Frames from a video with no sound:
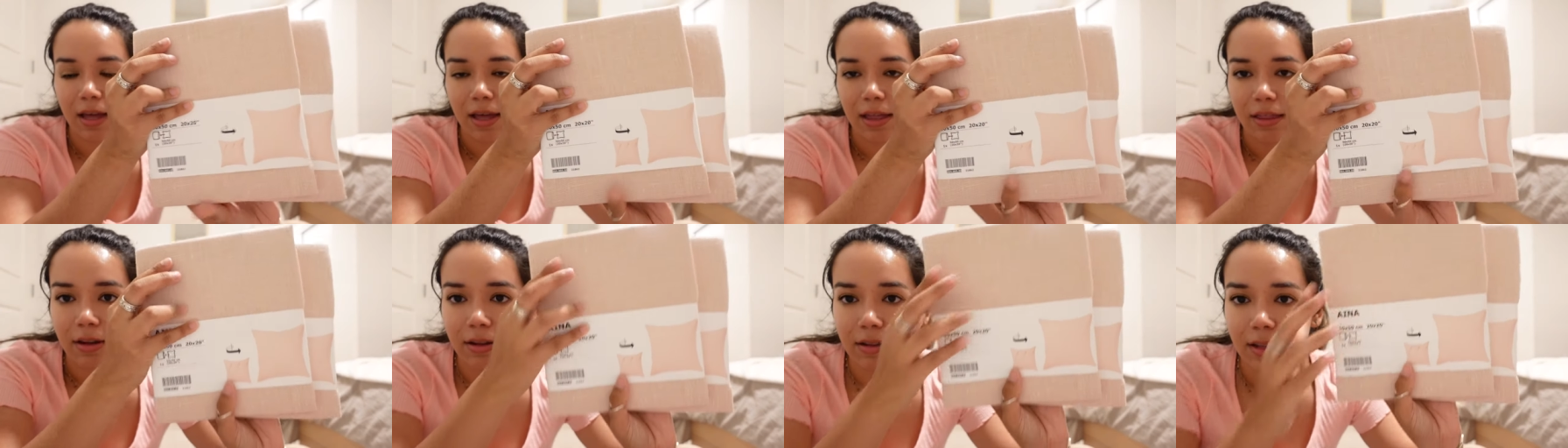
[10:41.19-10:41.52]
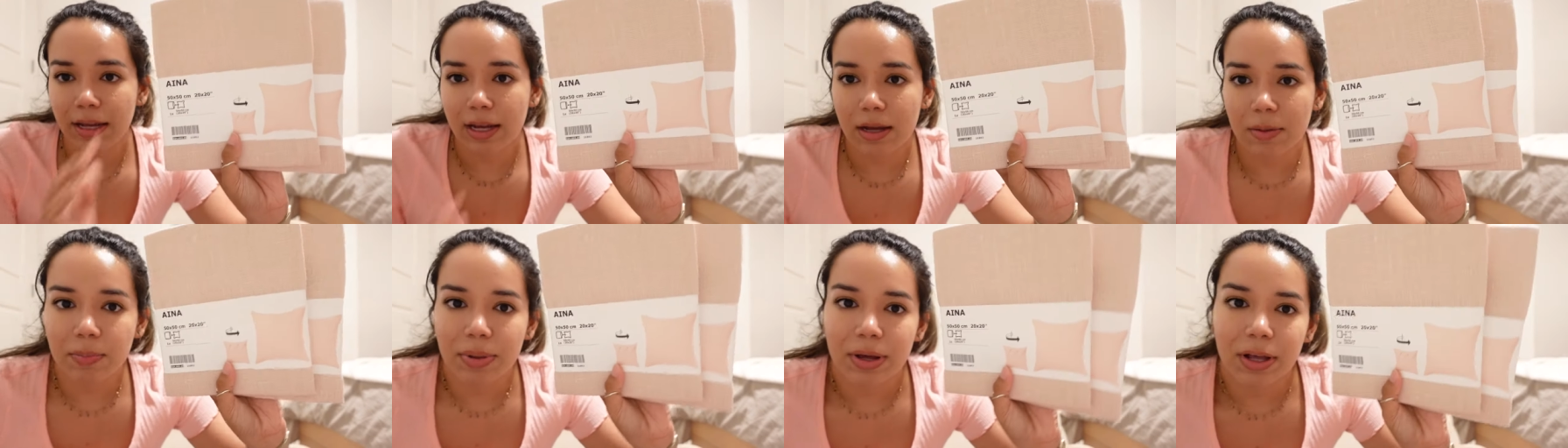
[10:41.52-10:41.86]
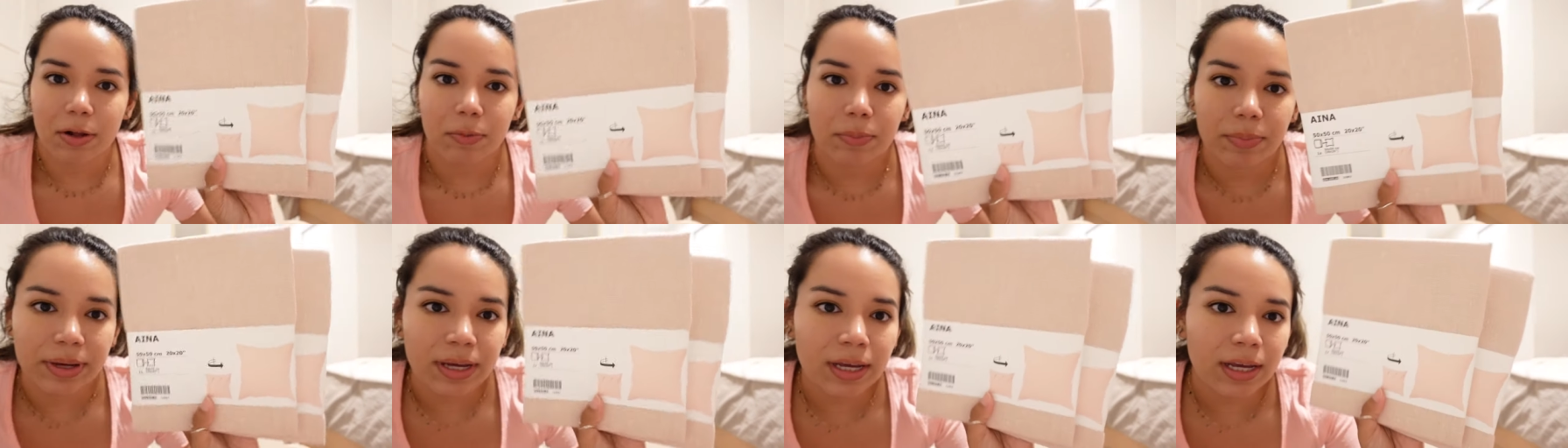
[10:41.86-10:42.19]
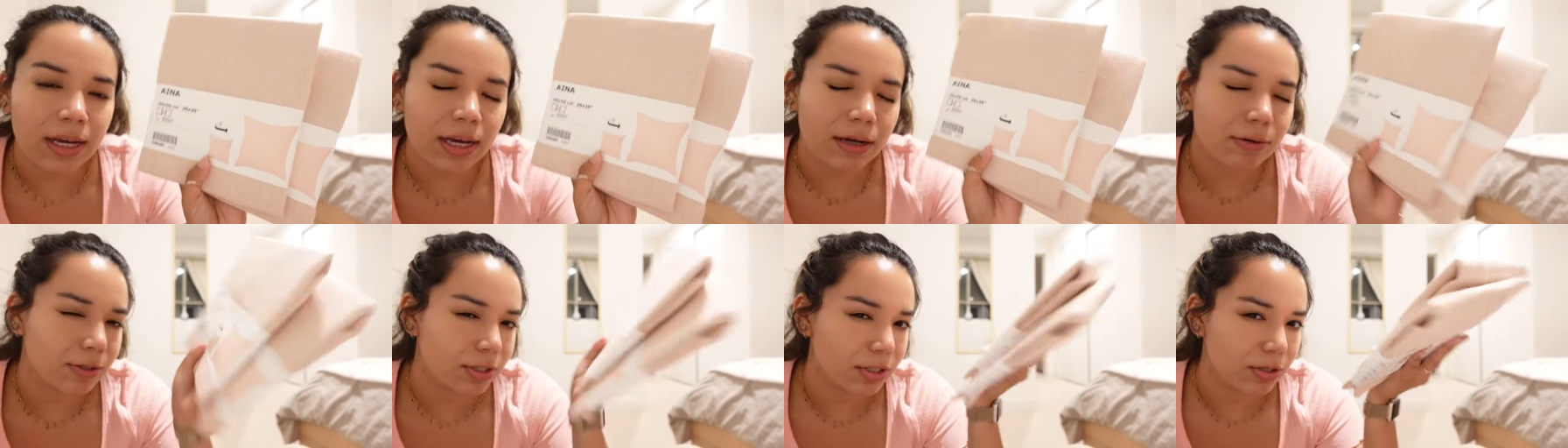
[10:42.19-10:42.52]
They're like a pale
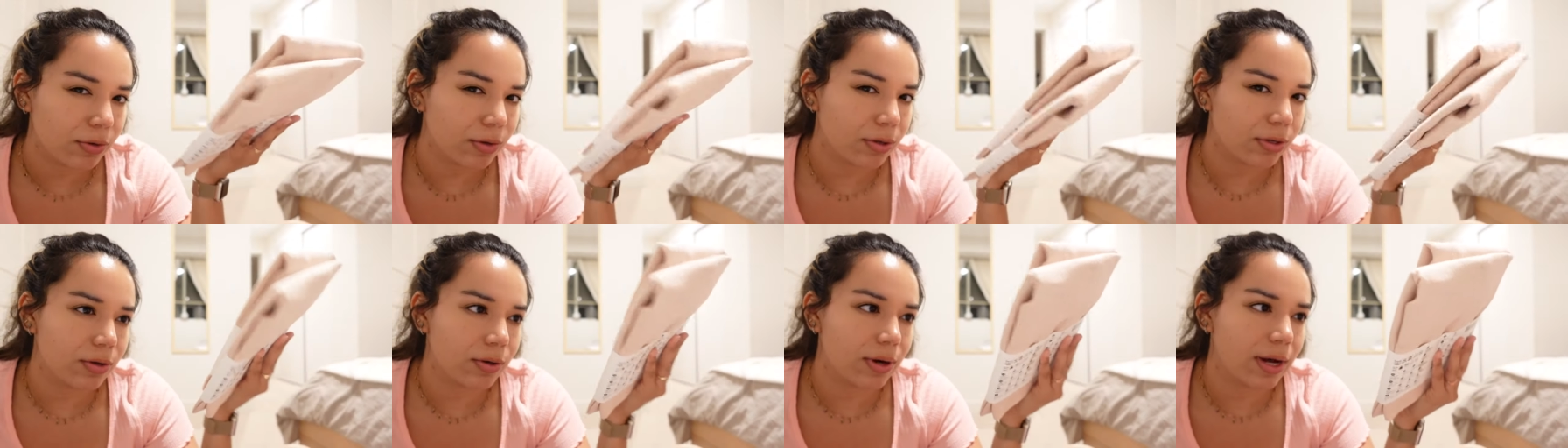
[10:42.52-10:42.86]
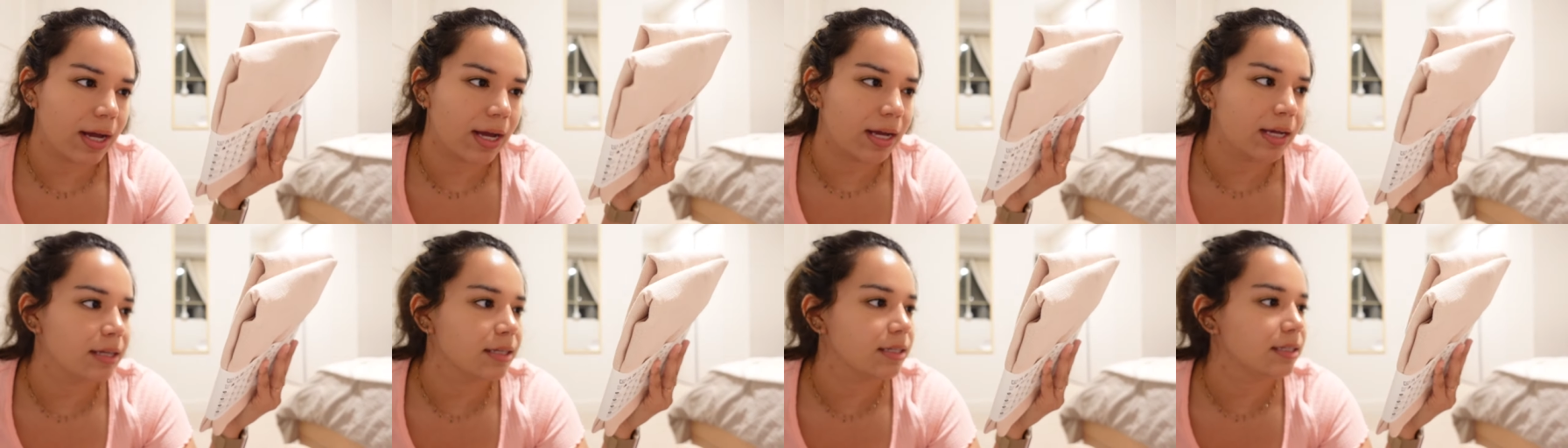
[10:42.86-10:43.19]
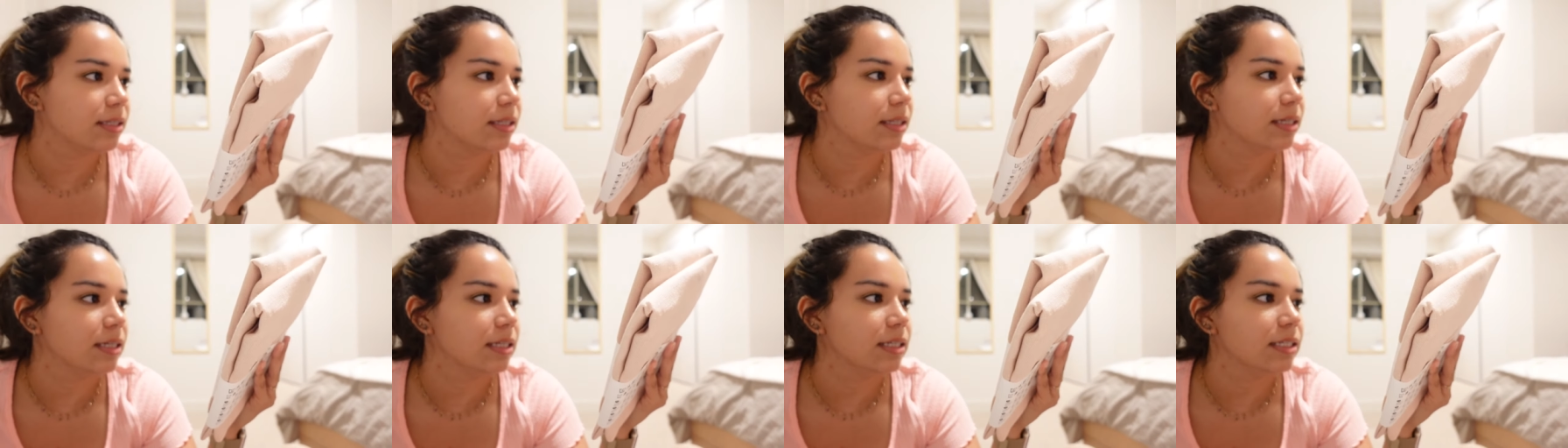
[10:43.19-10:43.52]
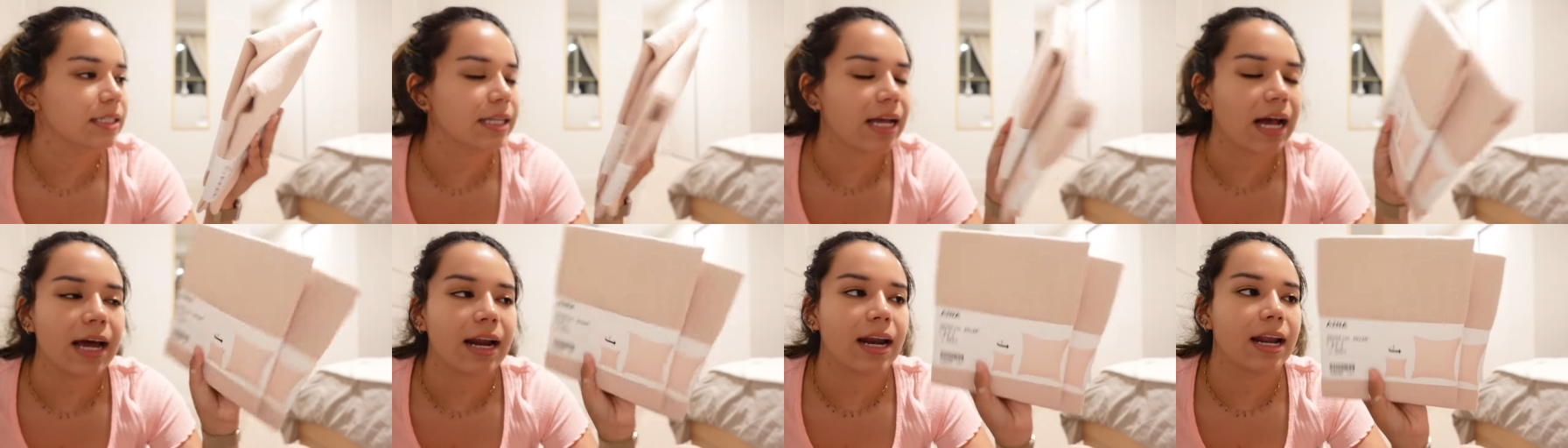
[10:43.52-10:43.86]
pink. I was showing you guys
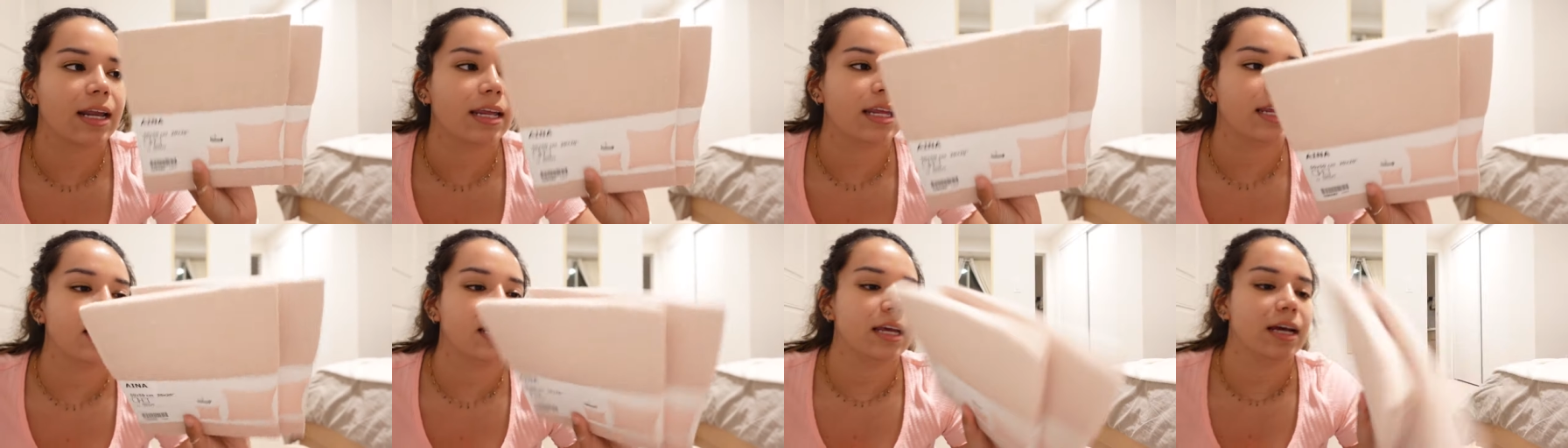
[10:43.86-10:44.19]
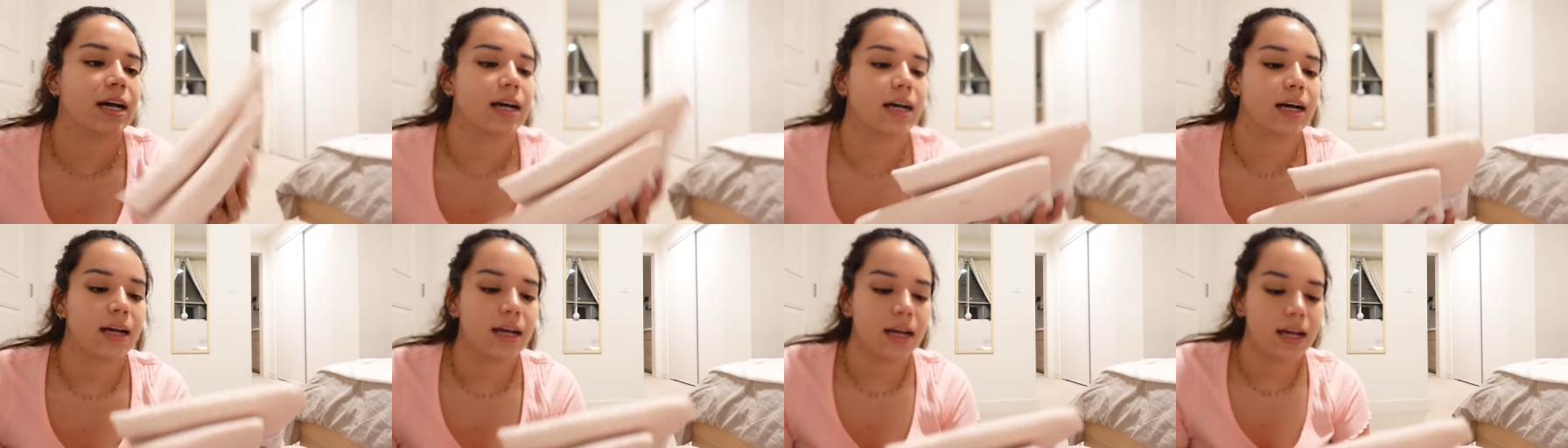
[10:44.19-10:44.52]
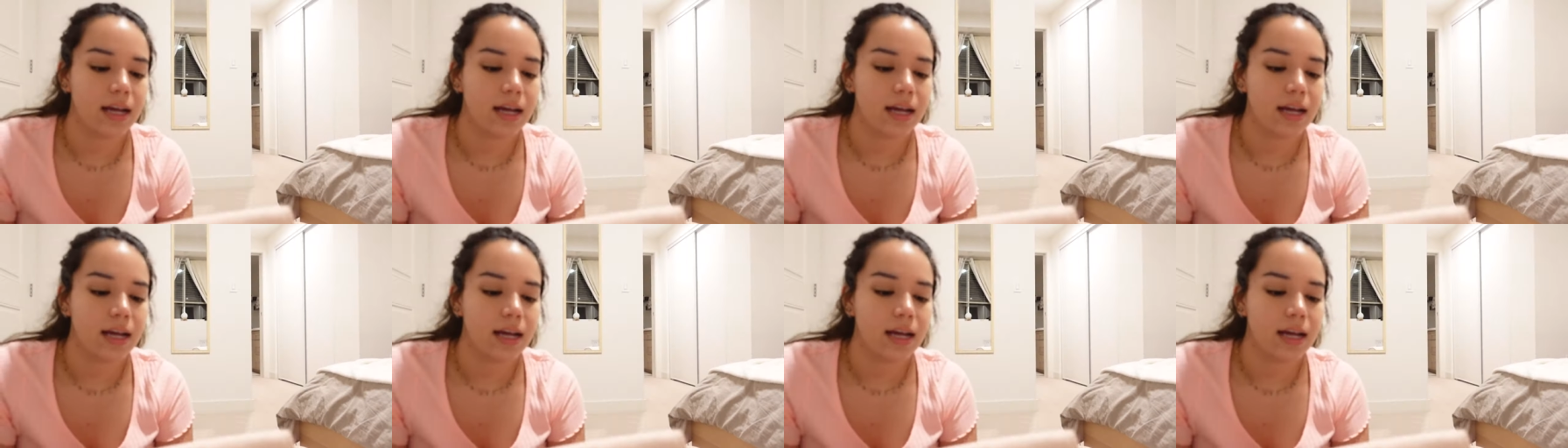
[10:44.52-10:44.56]
these at Ikea.